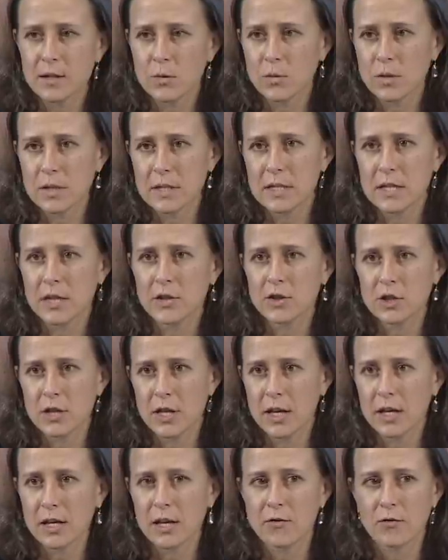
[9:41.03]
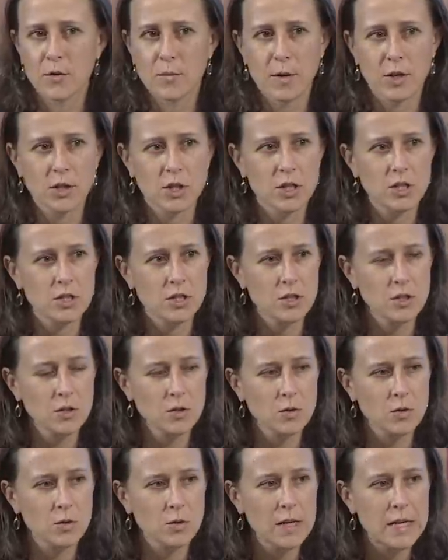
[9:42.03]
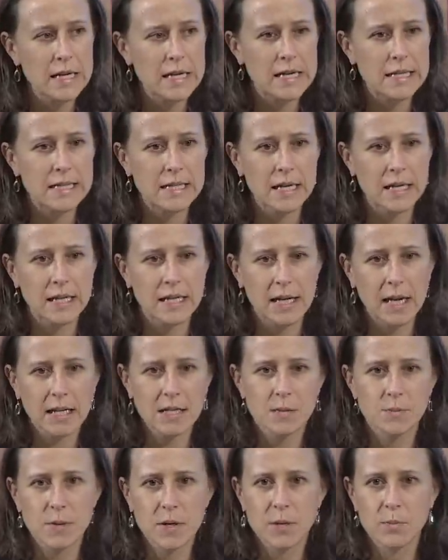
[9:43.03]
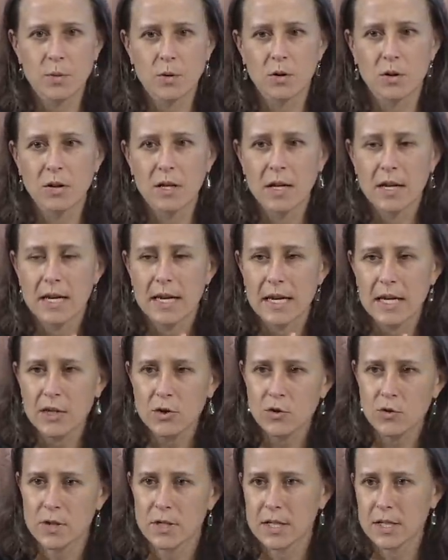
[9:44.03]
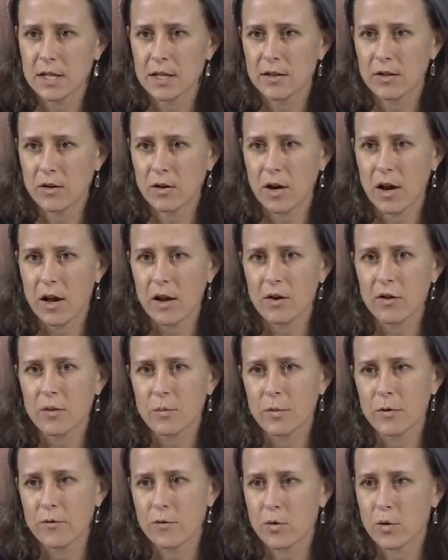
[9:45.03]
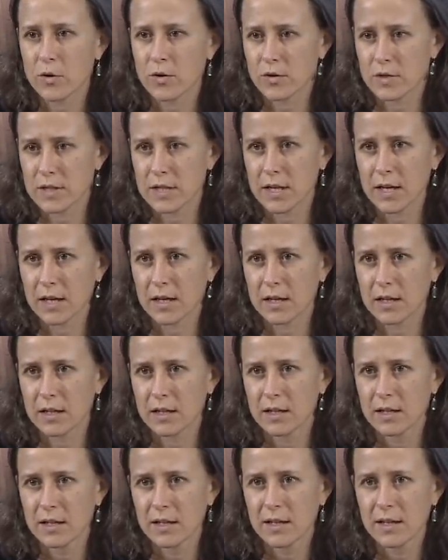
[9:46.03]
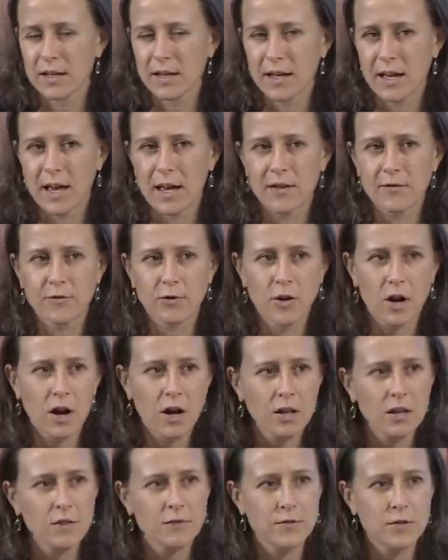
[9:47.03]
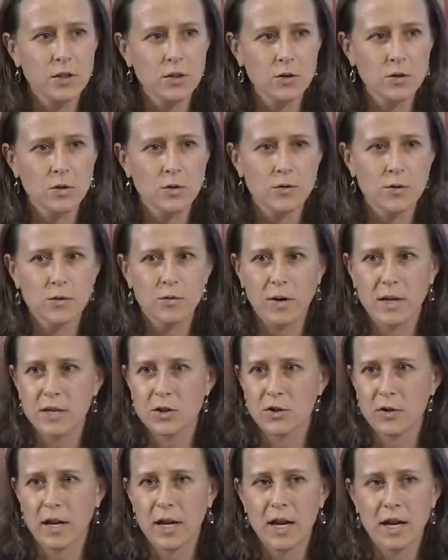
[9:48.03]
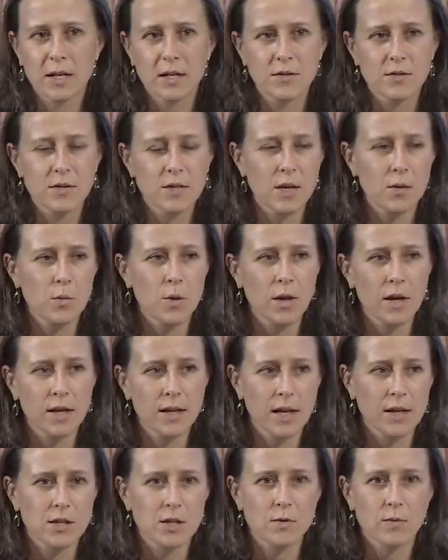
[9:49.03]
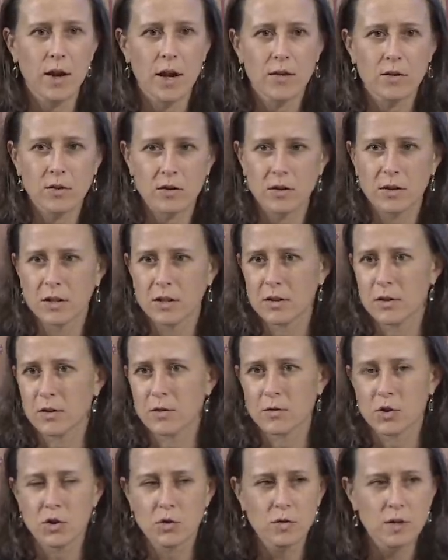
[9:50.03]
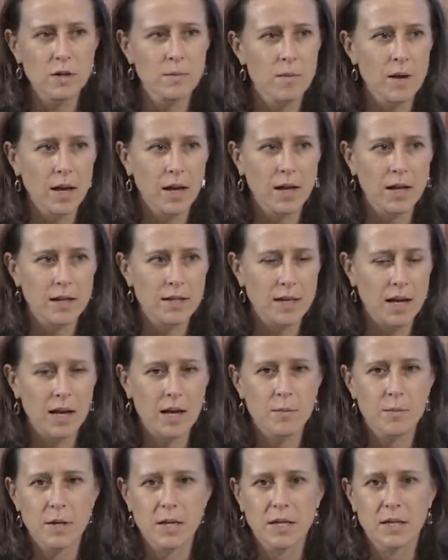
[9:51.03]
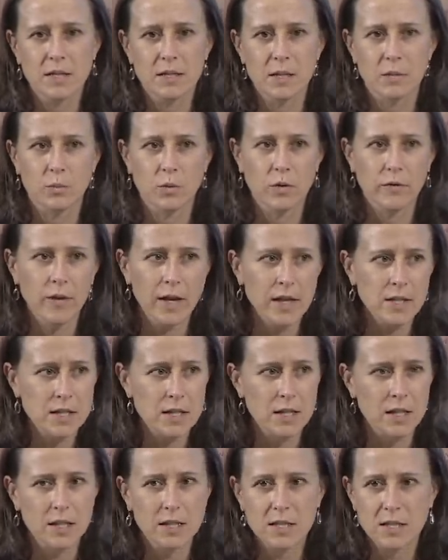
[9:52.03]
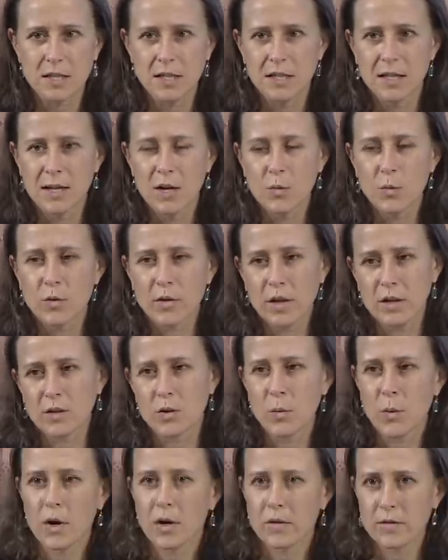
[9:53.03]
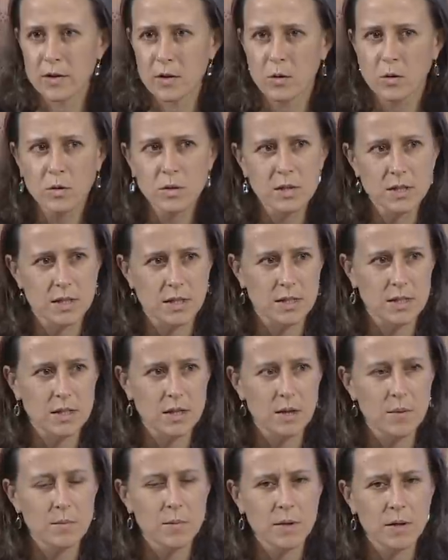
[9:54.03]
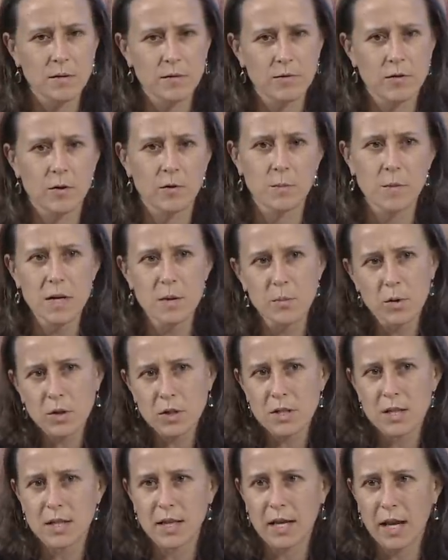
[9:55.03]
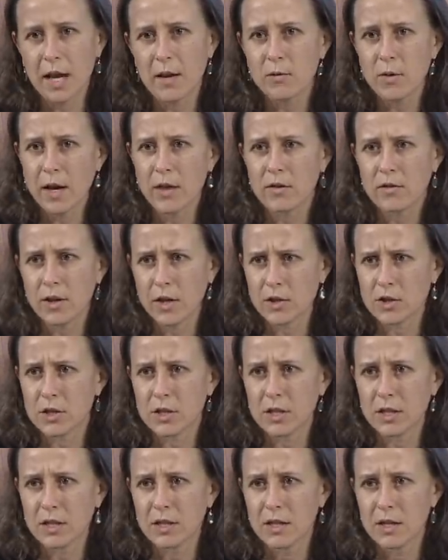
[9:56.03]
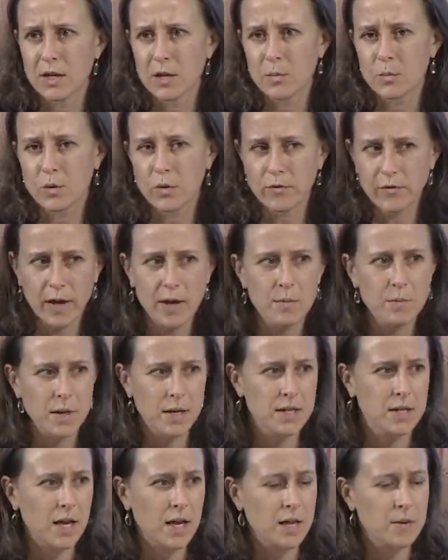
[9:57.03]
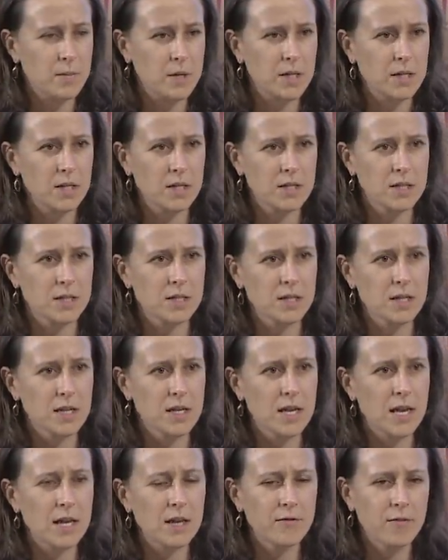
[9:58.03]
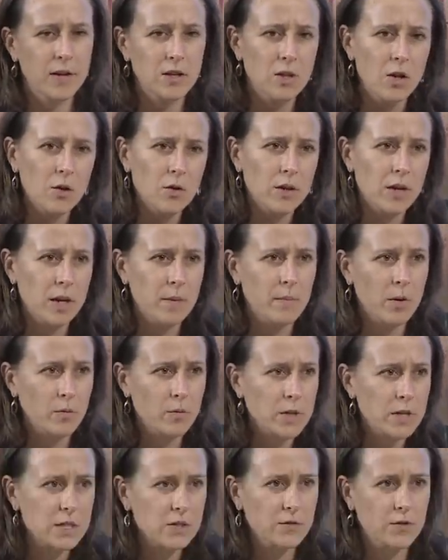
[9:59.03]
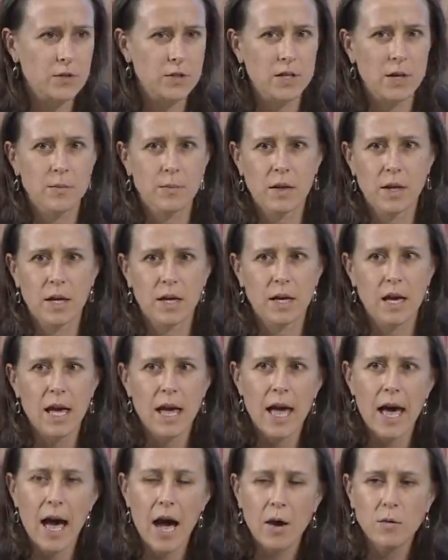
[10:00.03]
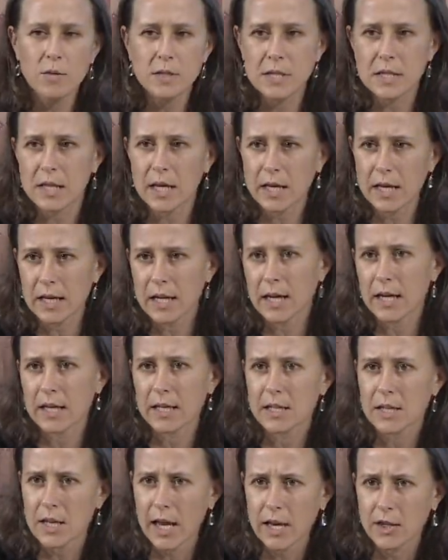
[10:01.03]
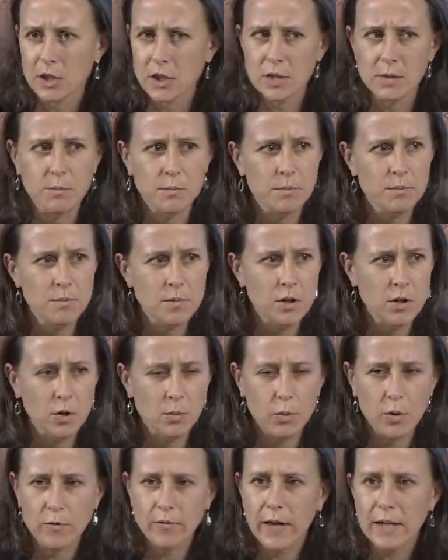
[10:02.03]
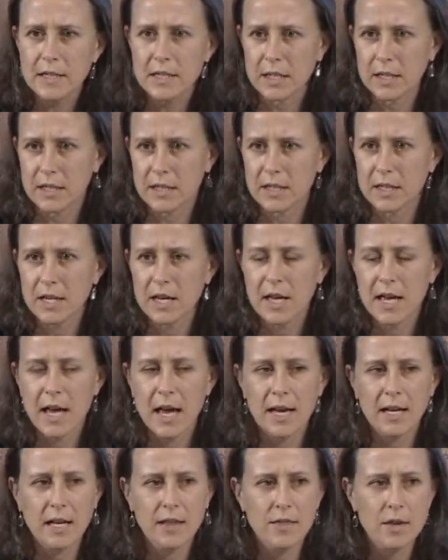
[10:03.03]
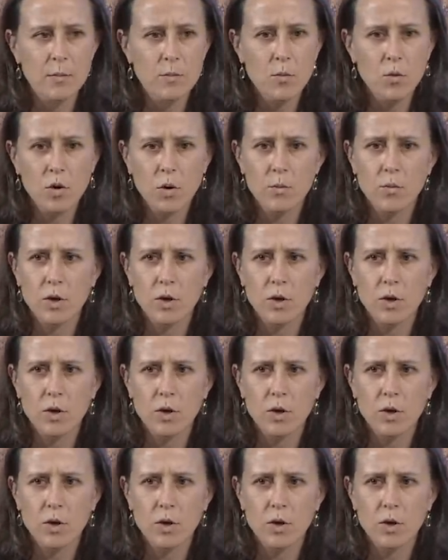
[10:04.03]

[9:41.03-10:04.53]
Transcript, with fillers: that we're seeing genetic information do is that it gets people interested in their health before they're sick. And for all of you, if you raise your hand and you say, well, I'd actually rather, you know, treat my diabetes and prevent it, well, then you're part of the old system. But for me personally, like, I'd rather actually prevent my diabetes. And if I know that I'm at risk for something, how is it that can I actually, you know, prevent it? And I think more and